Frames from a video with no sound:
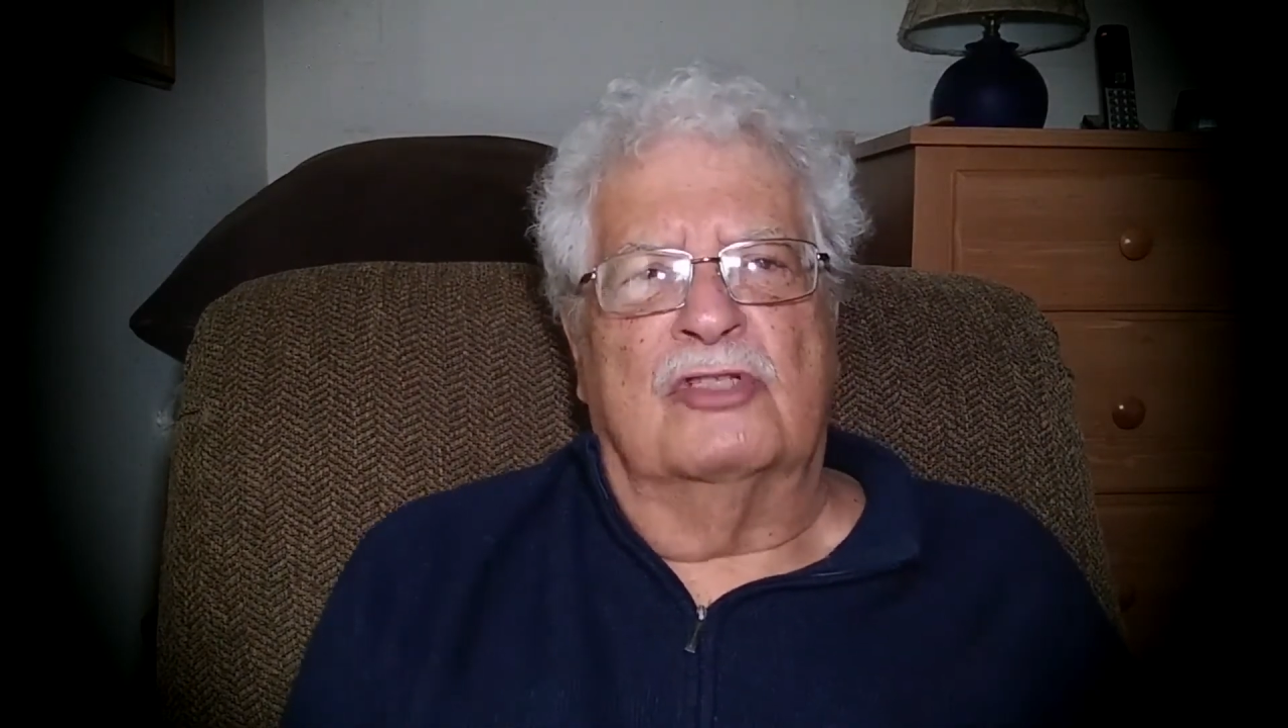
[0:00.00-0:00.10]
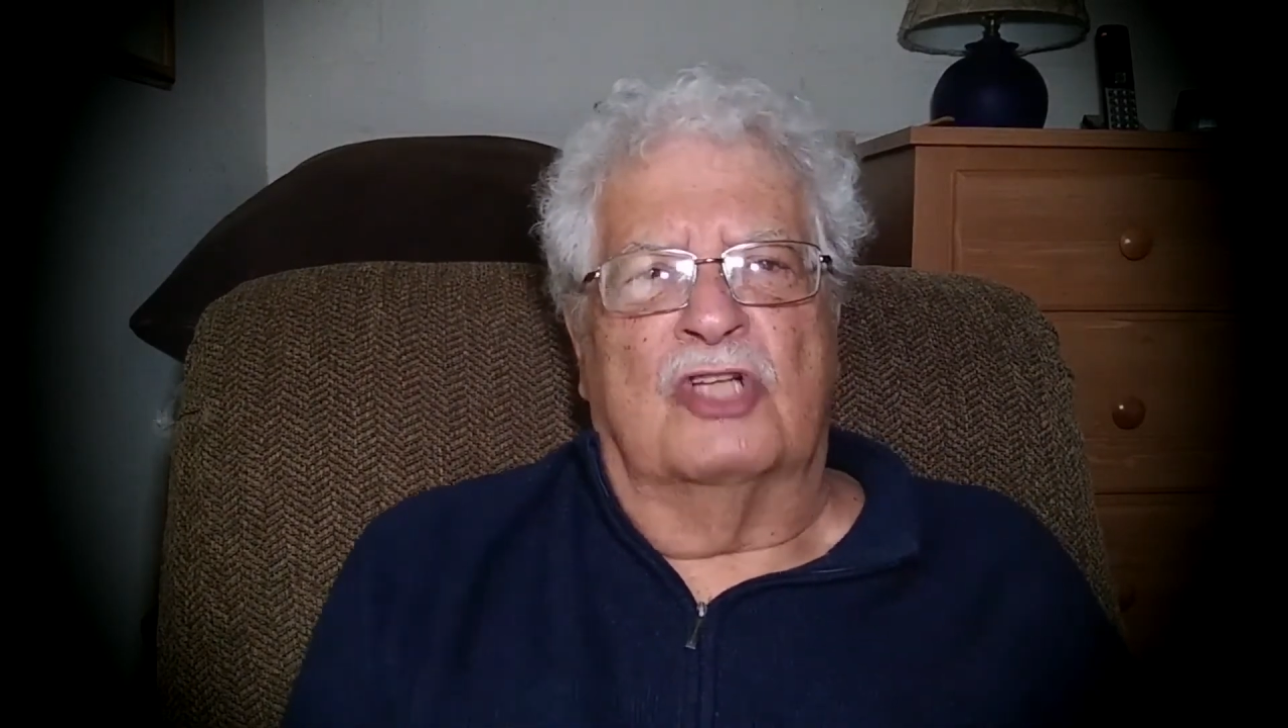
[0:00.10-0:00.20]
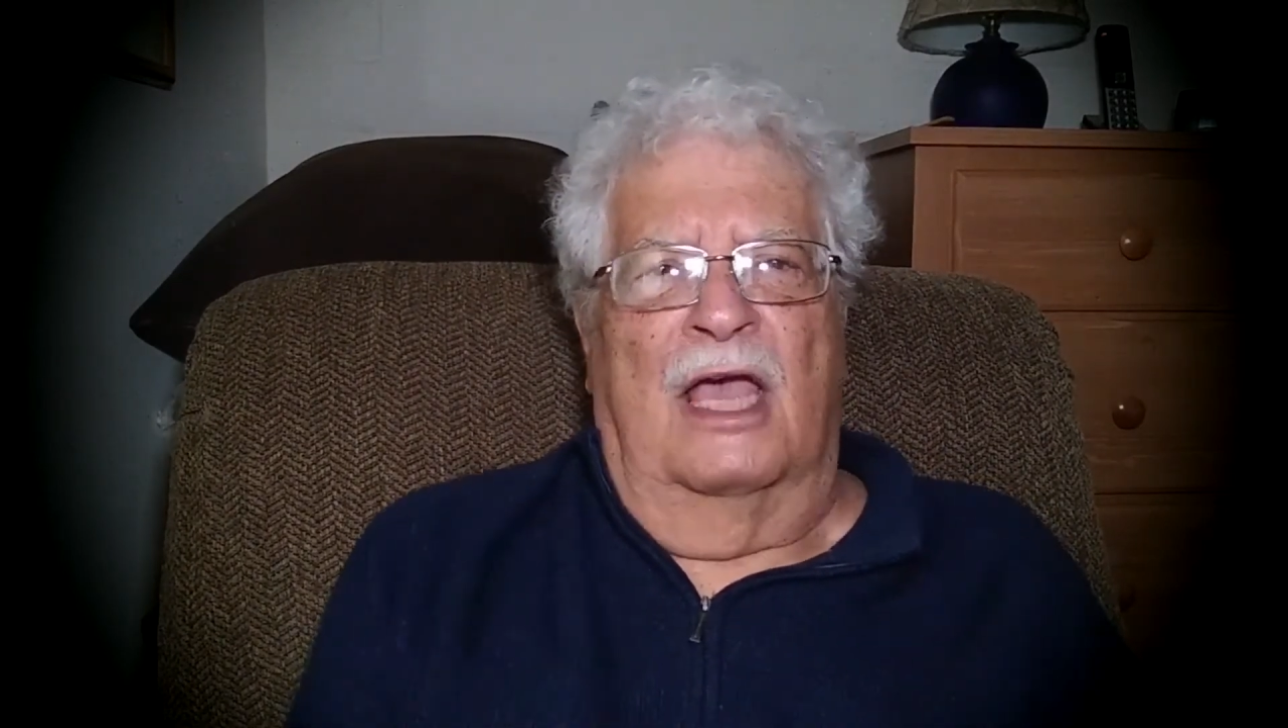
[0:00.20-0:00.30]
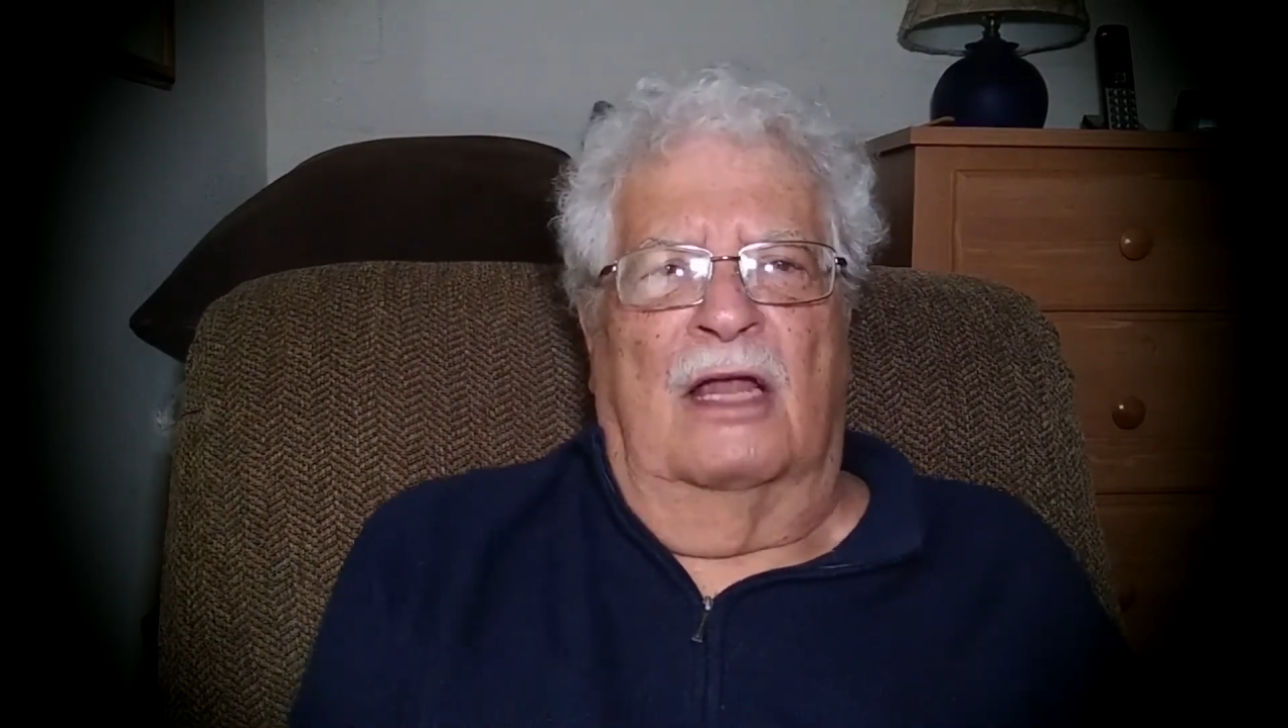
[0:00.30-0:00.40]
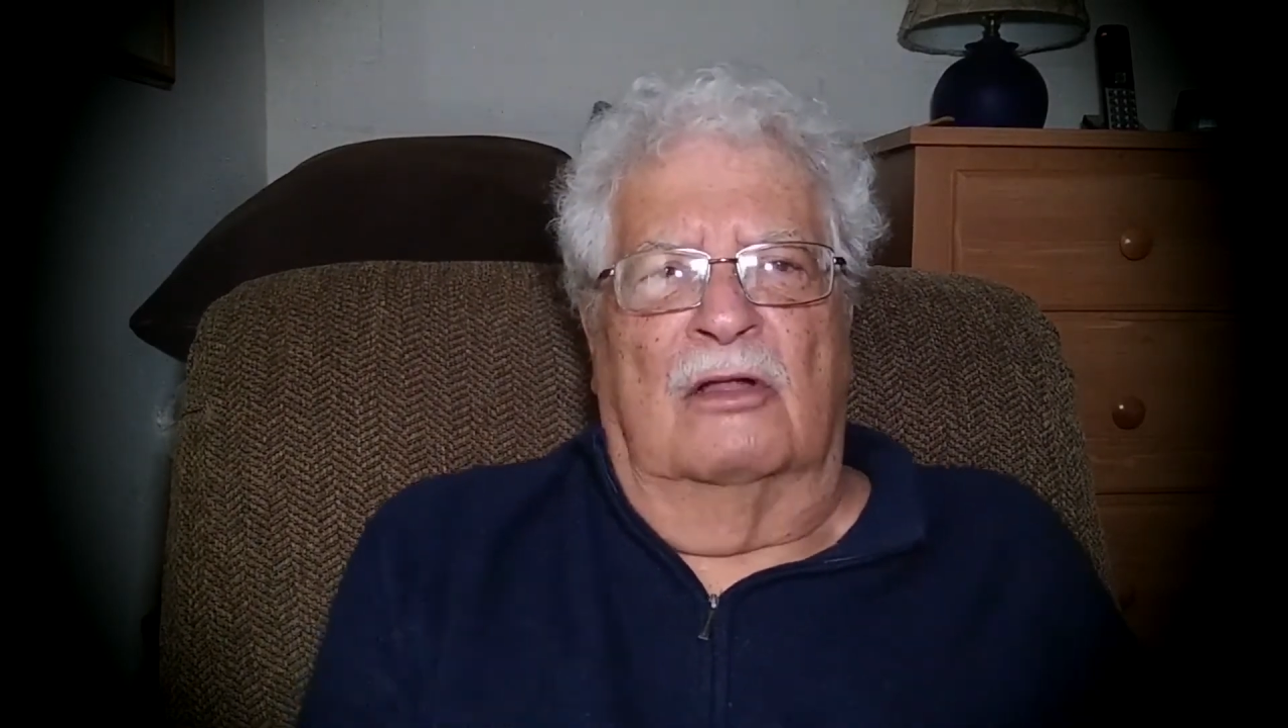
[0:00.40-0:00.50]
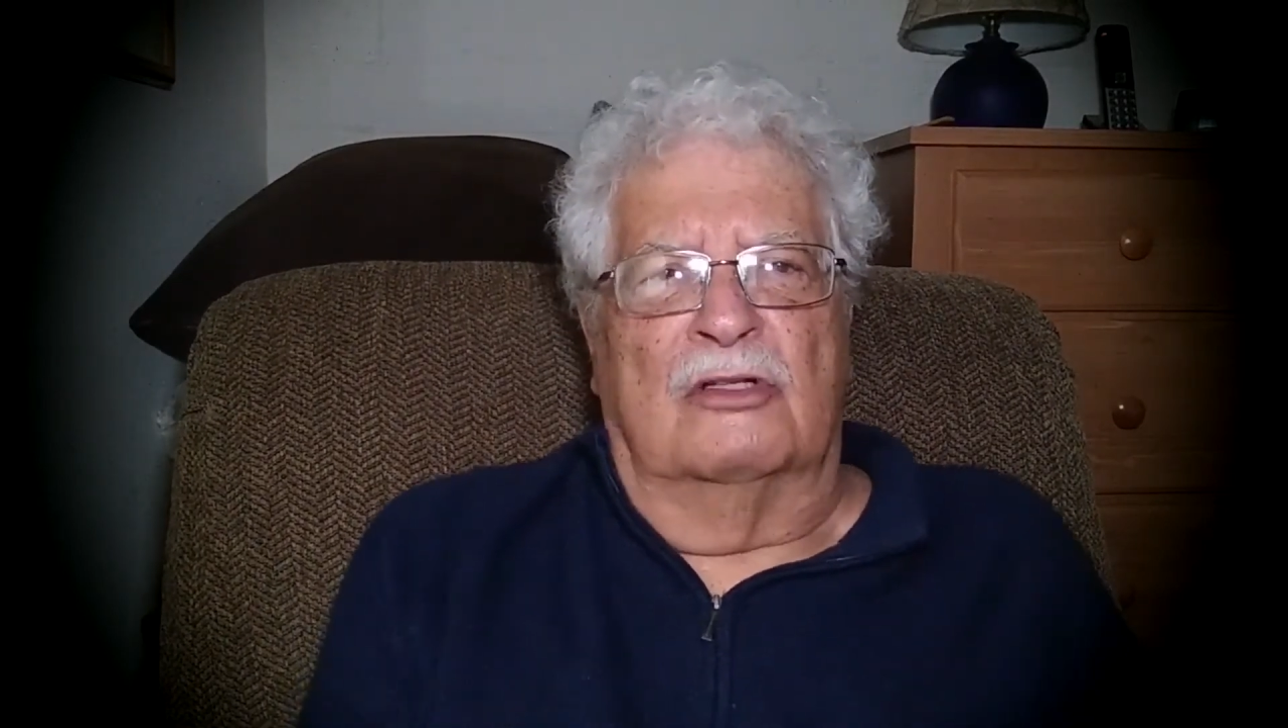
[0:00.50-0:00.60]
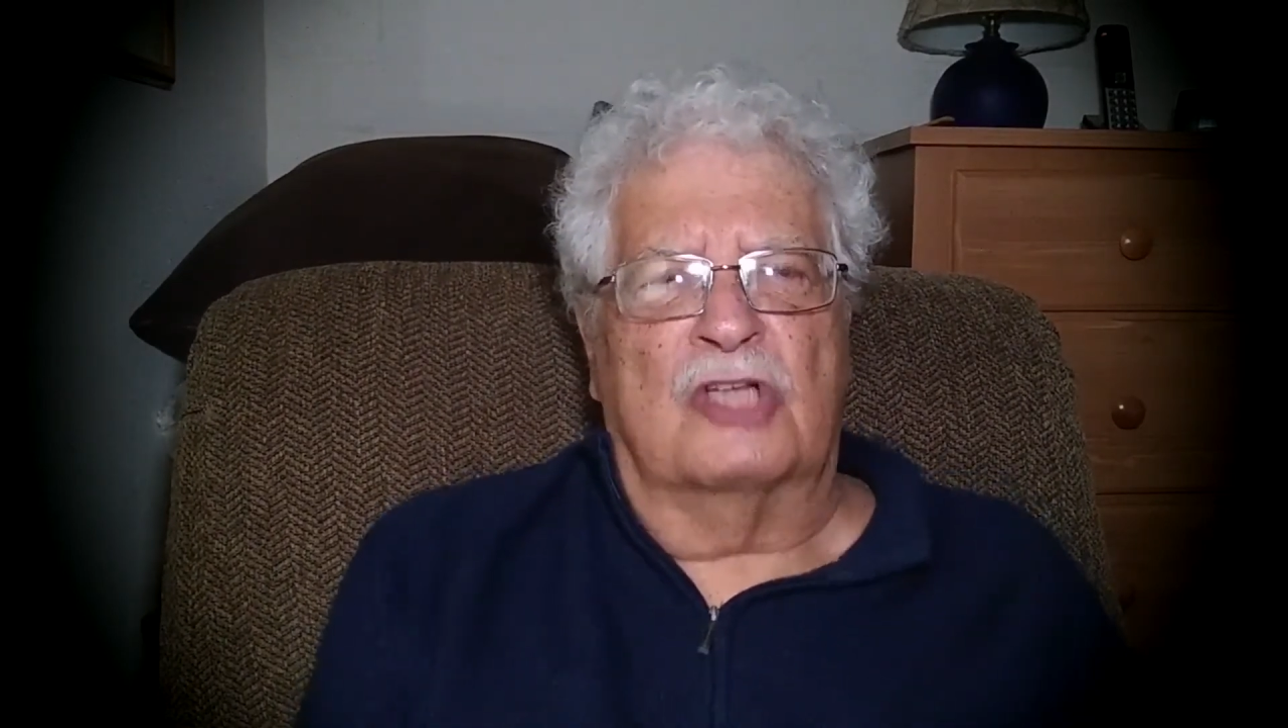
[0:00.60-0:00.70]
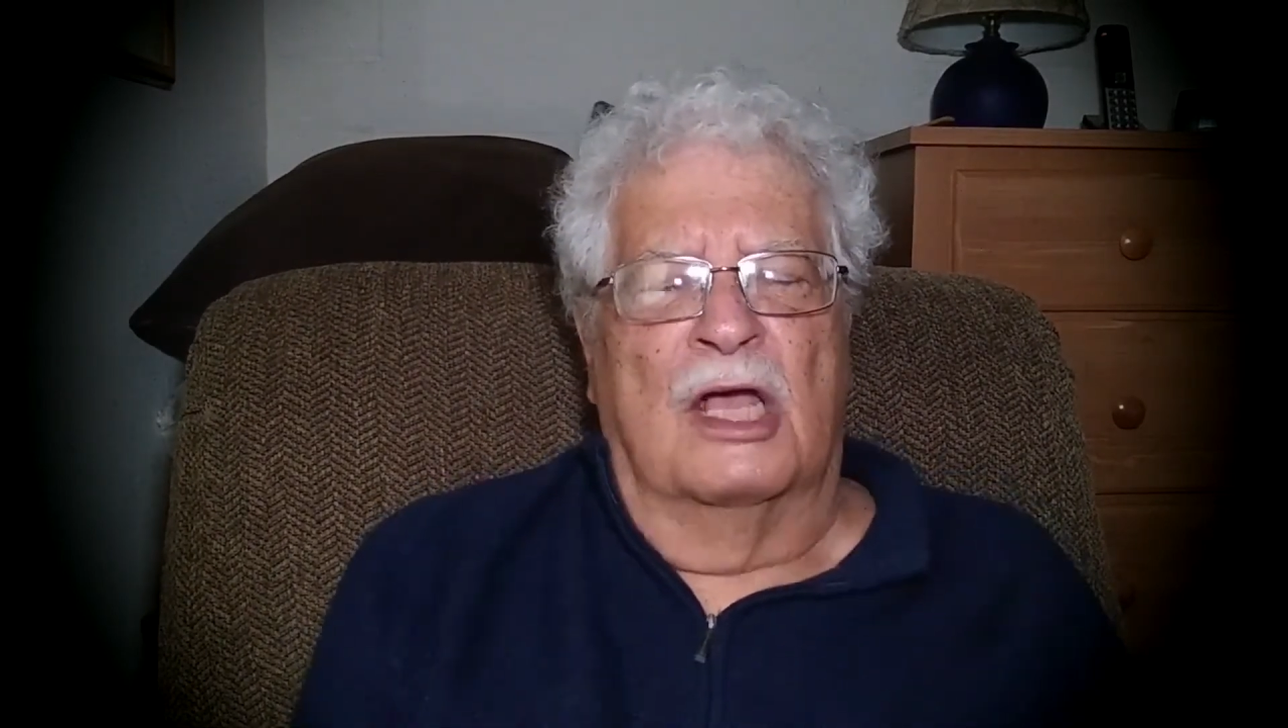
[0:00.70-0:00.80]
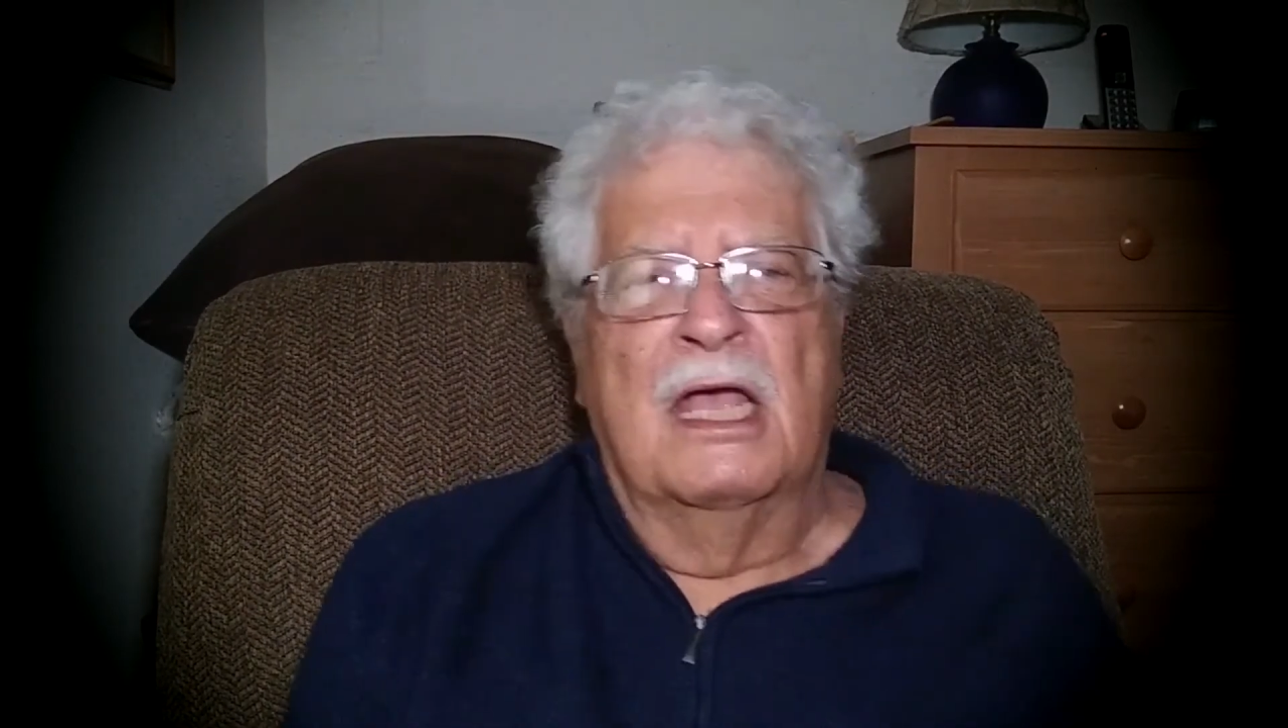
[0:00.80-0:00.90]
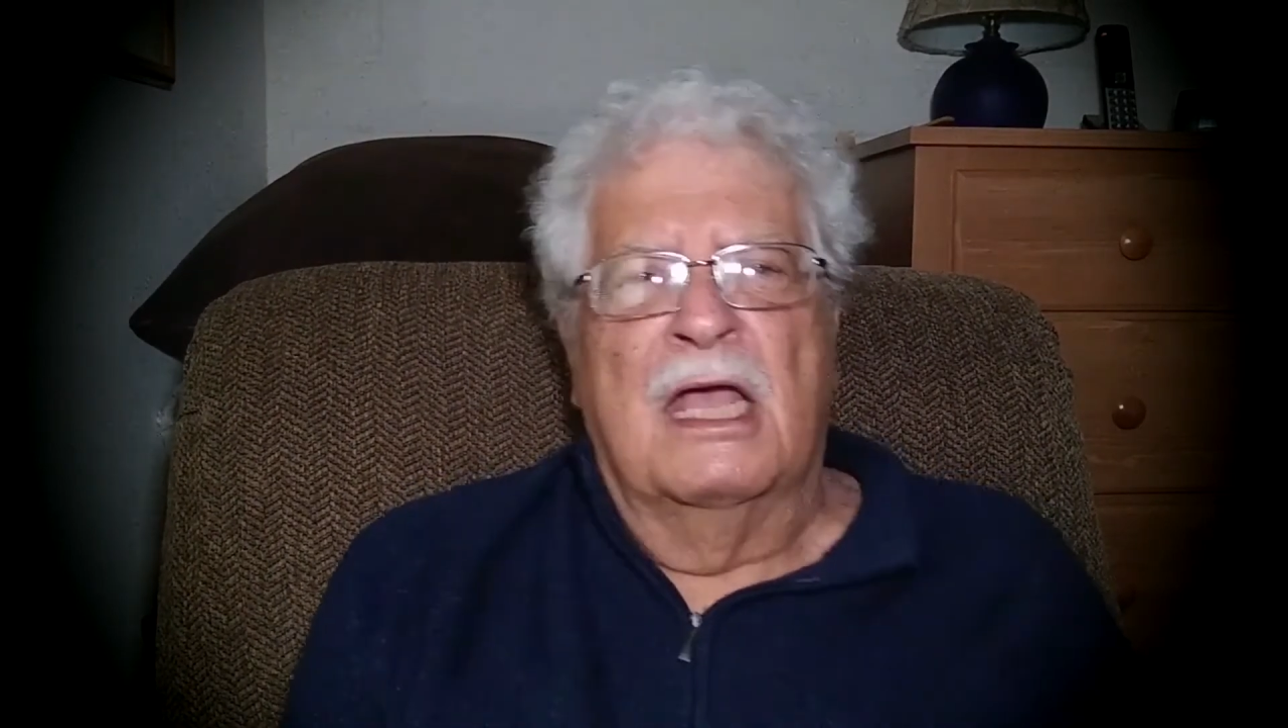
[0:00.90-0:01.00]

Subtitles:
challenge.